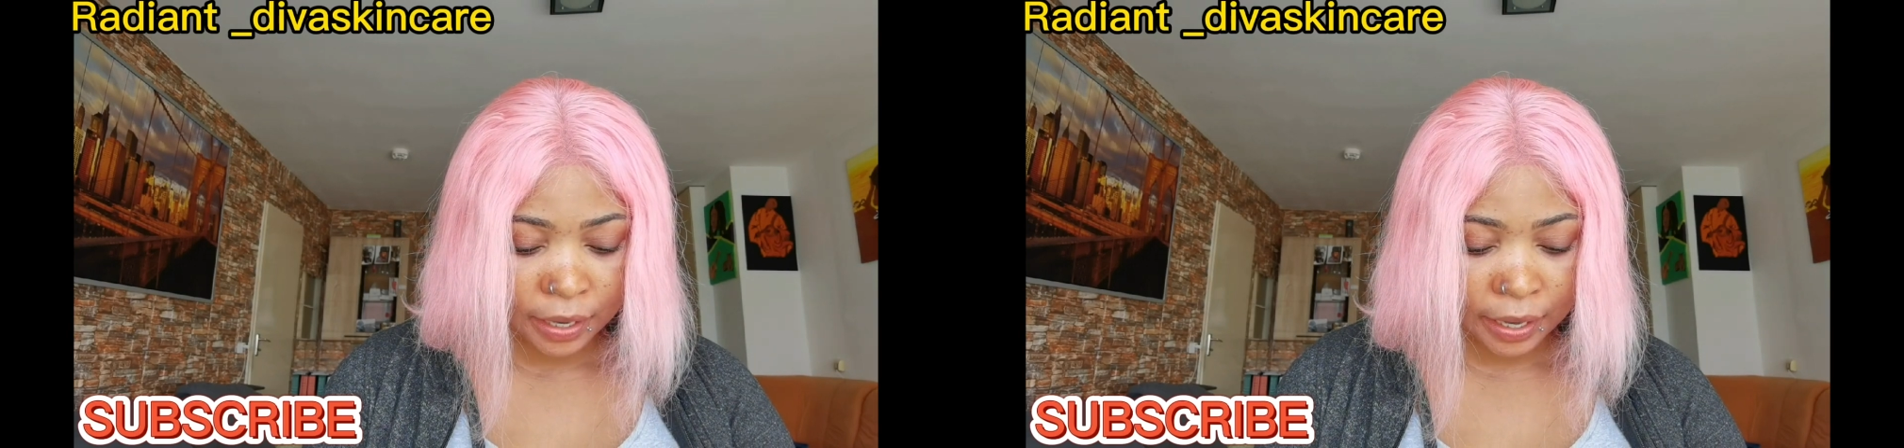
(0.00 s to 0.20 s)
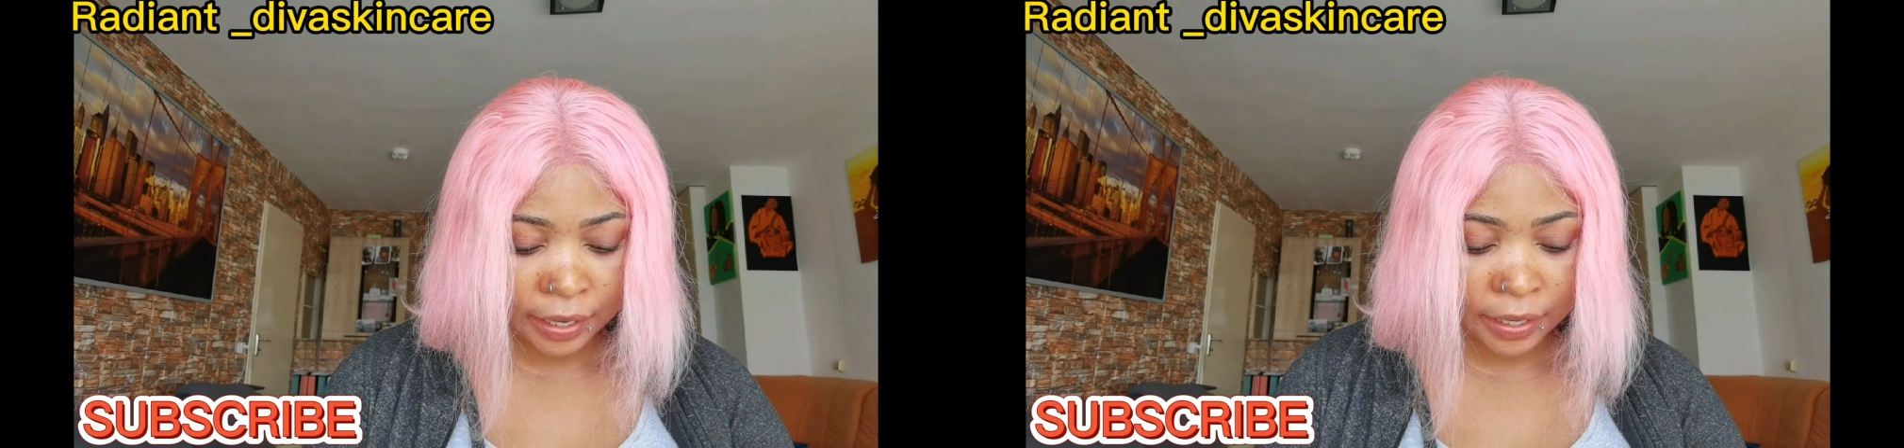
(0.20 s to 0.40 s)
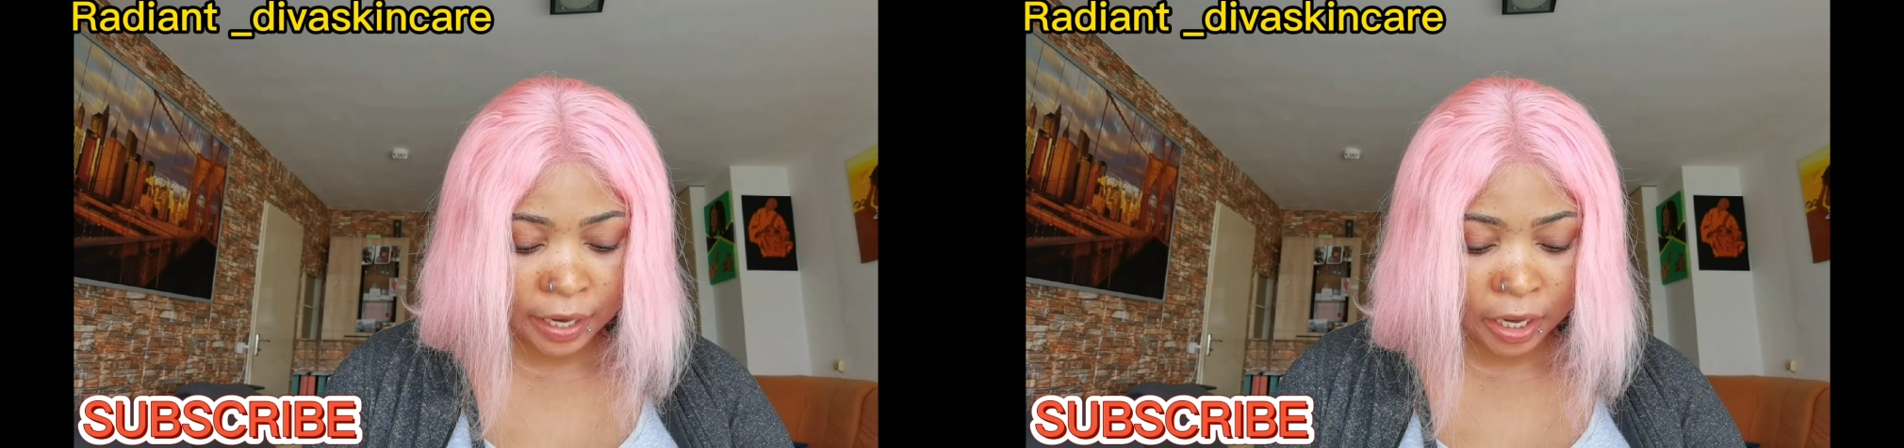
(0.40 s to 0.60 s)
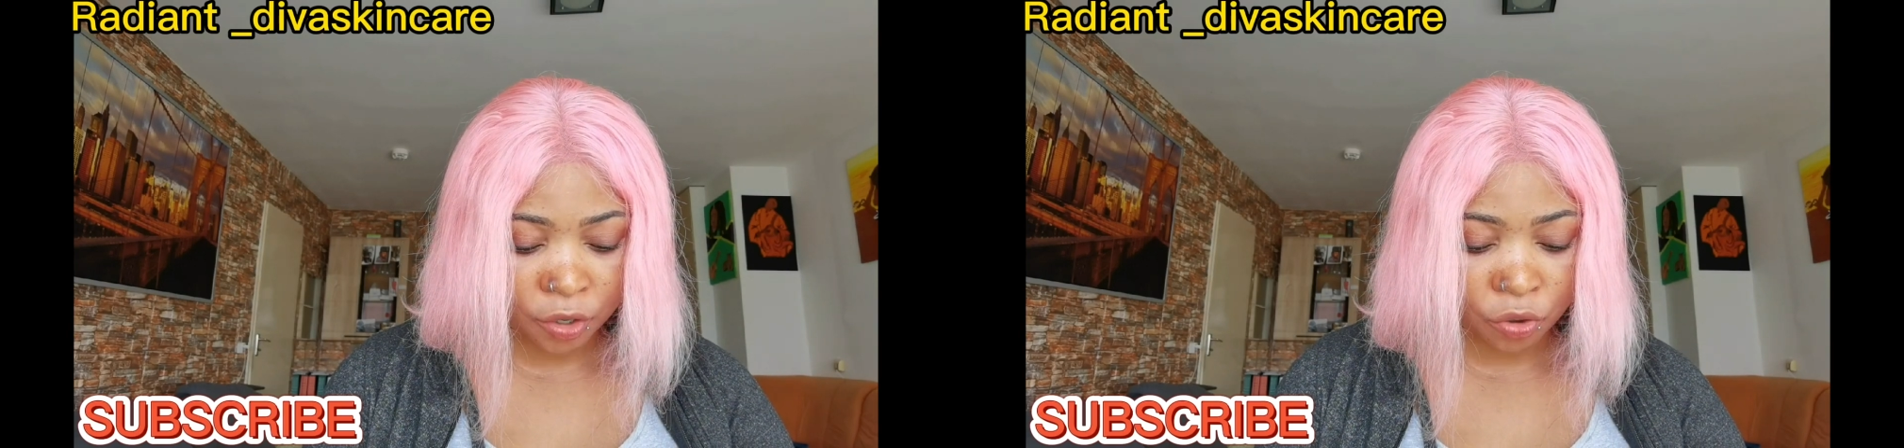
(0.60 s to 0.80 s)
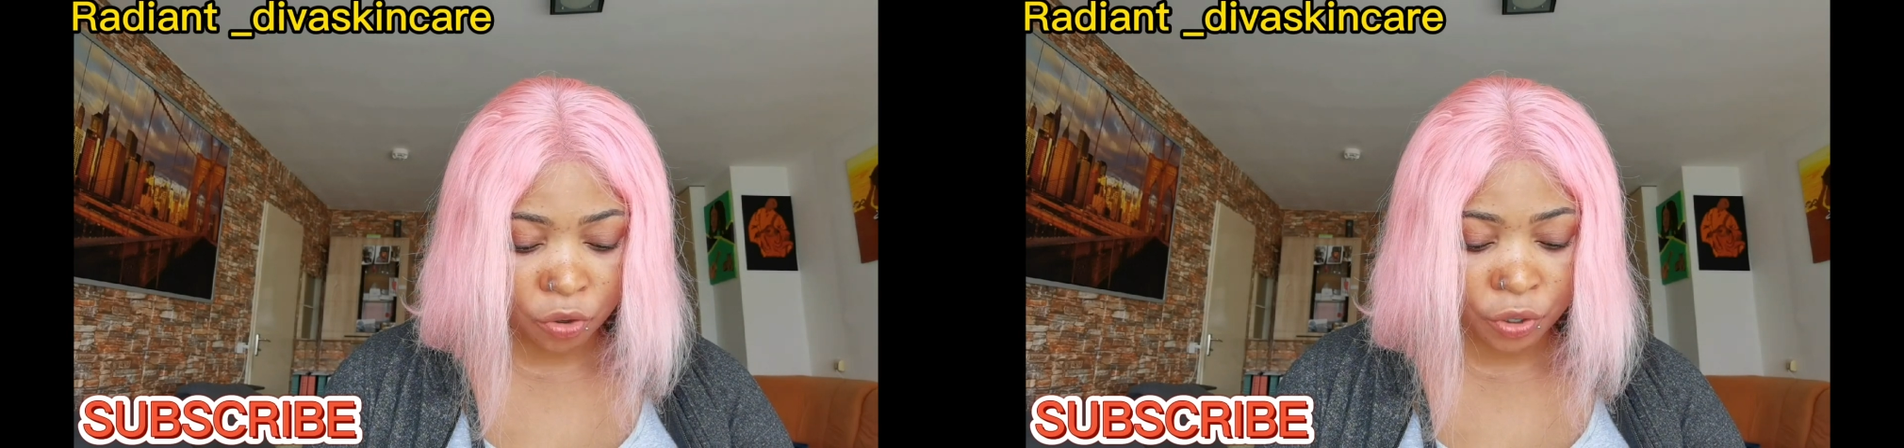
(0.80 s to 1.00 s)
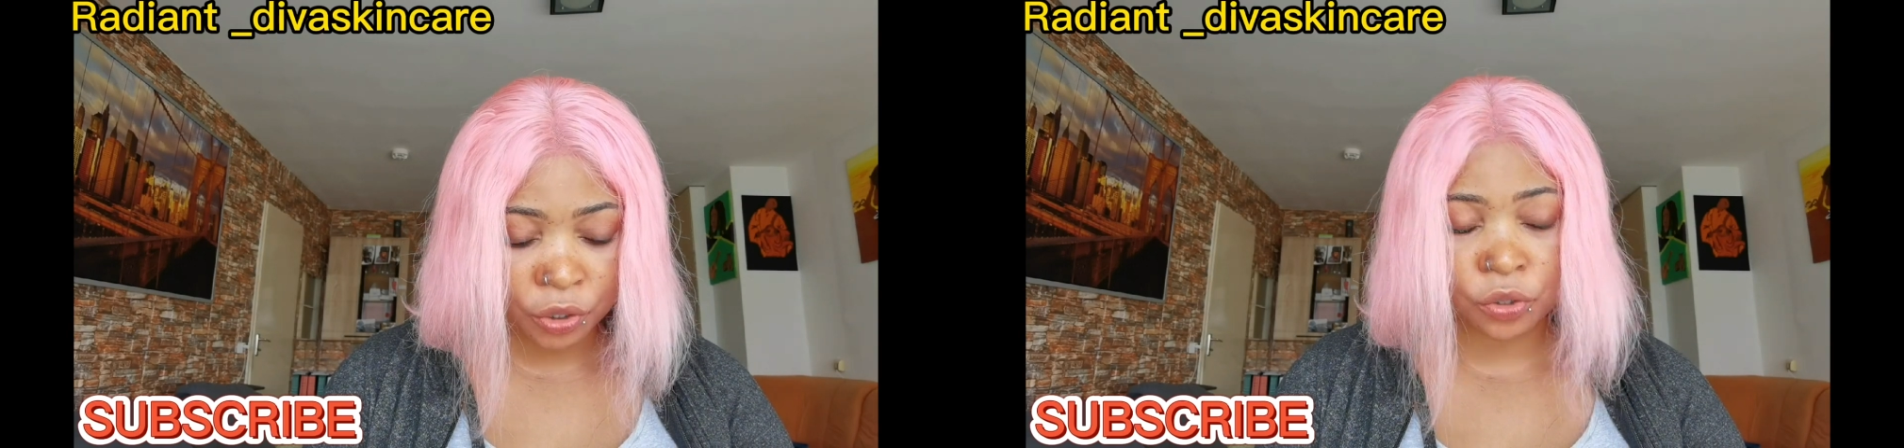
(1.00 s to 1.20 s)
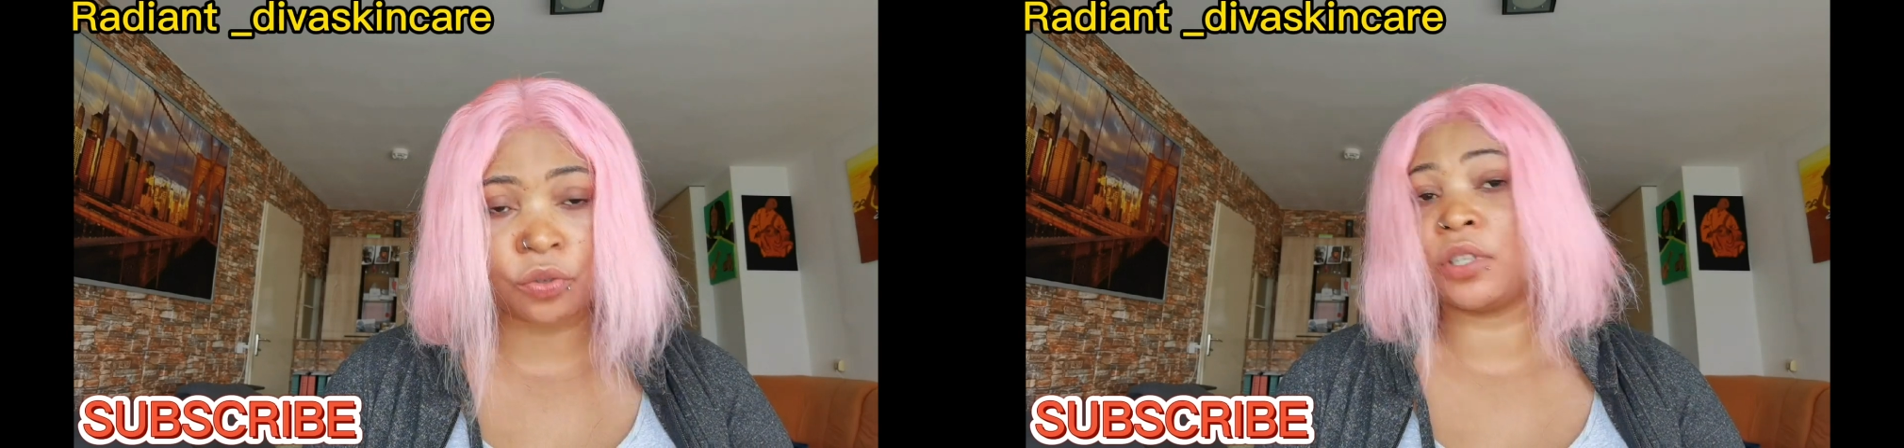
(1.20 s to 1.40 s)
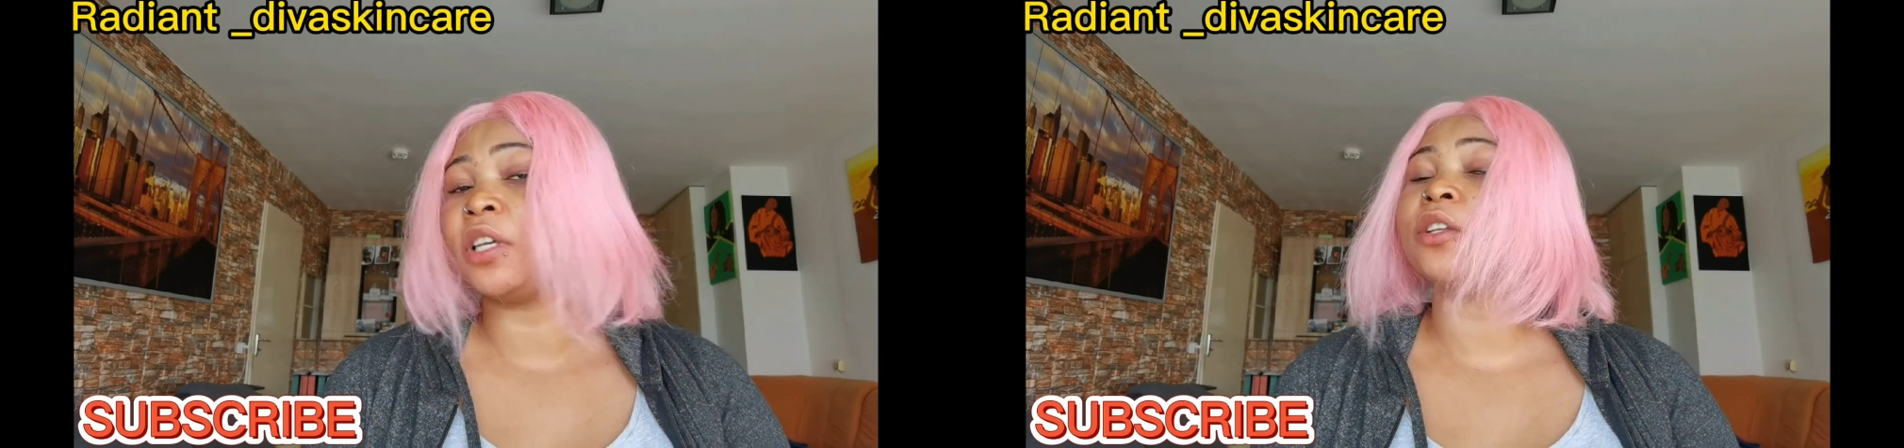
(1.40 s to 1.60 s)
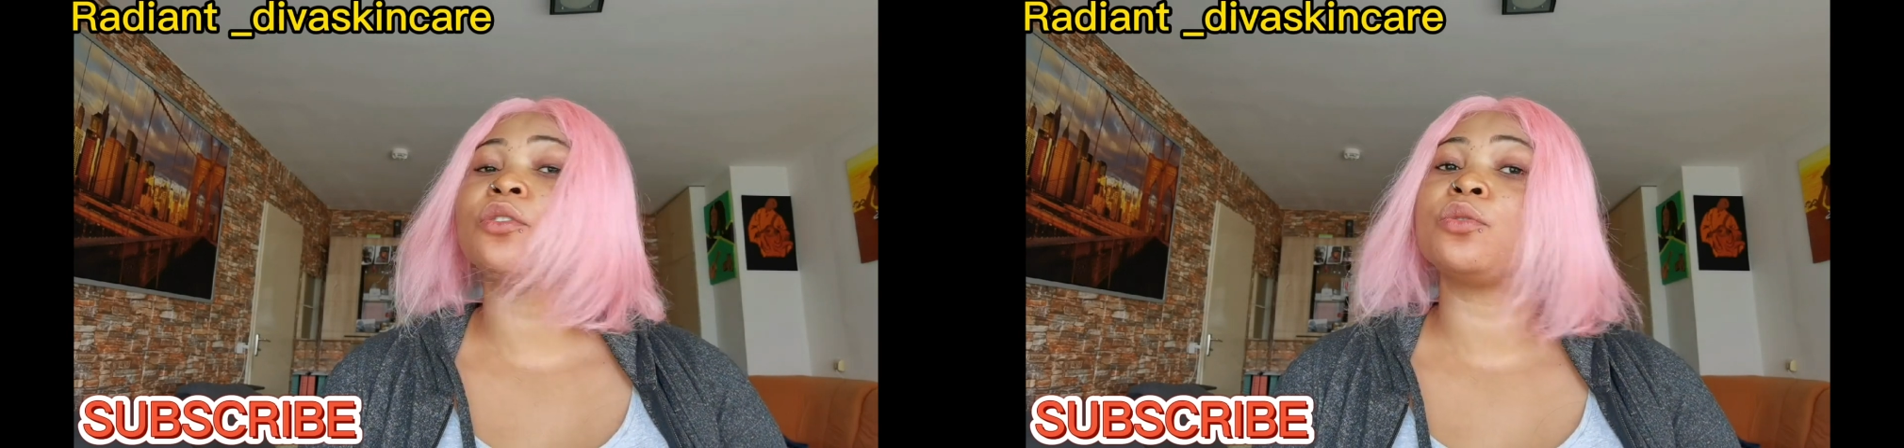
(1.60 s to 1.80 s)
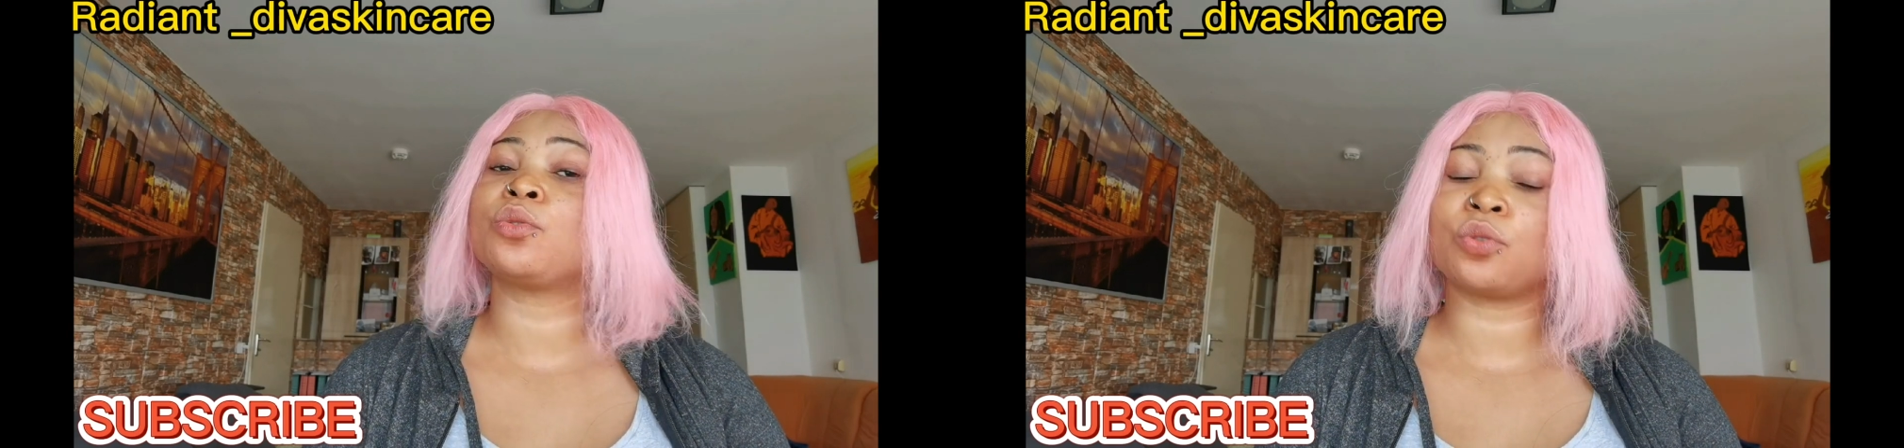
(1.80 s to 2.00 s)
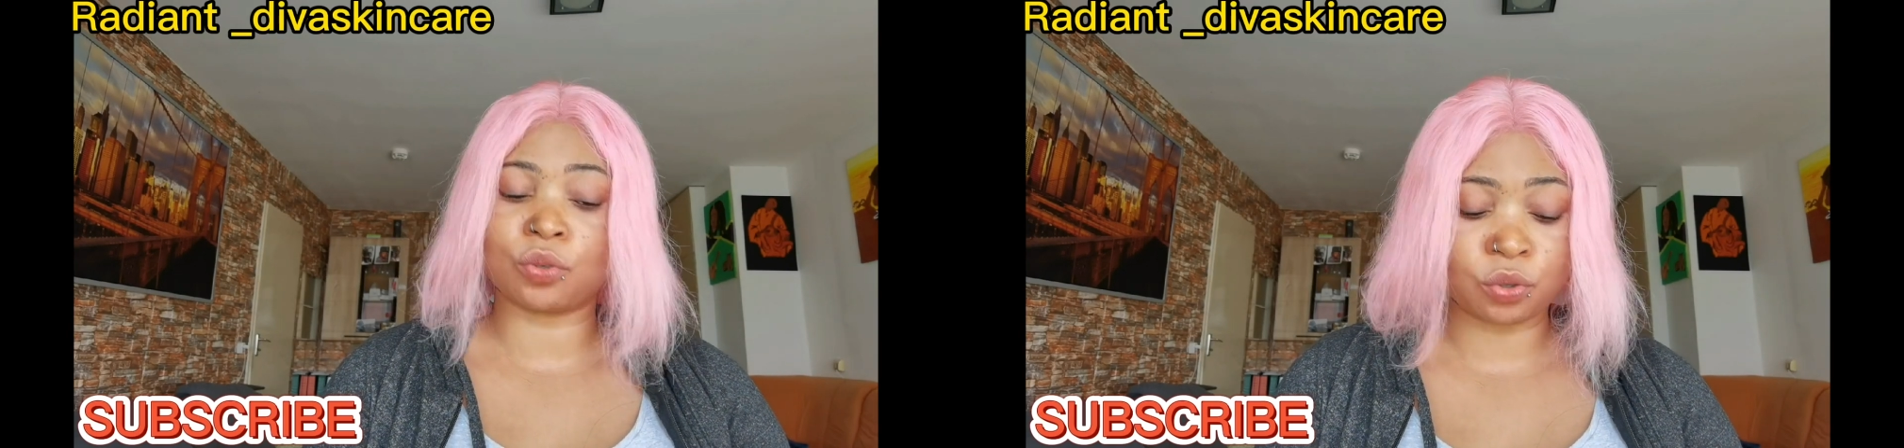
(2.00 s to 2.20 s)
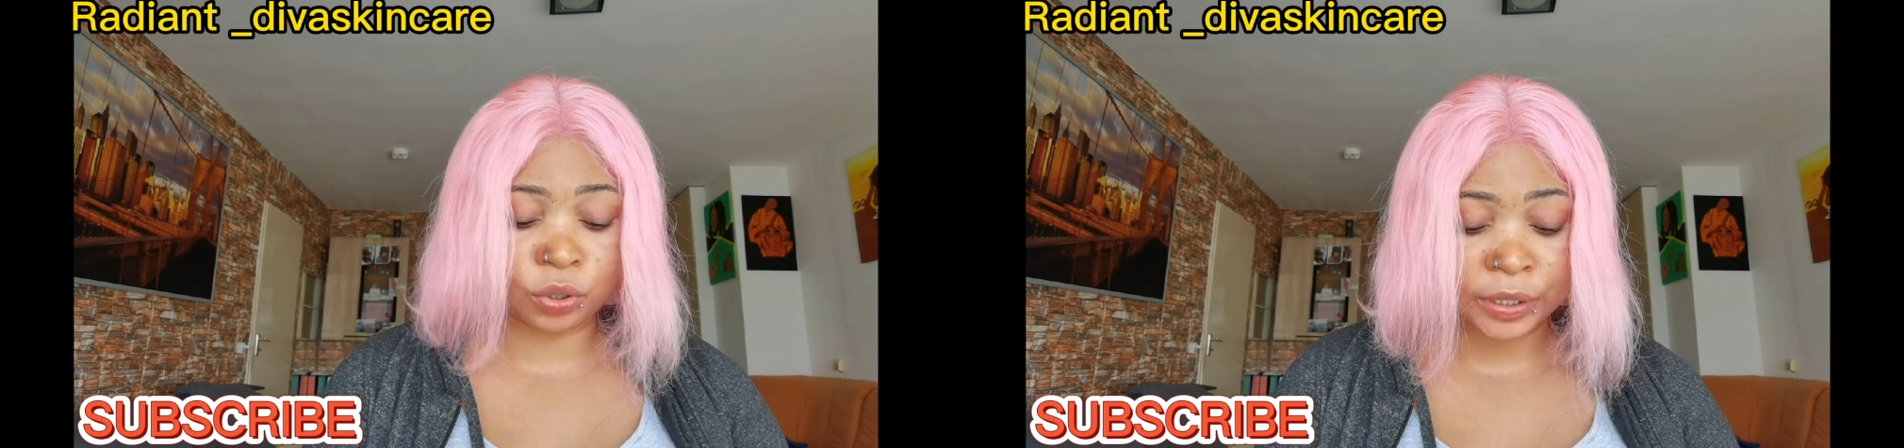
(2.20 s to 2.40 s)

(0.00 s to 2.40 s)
And you're going to need 2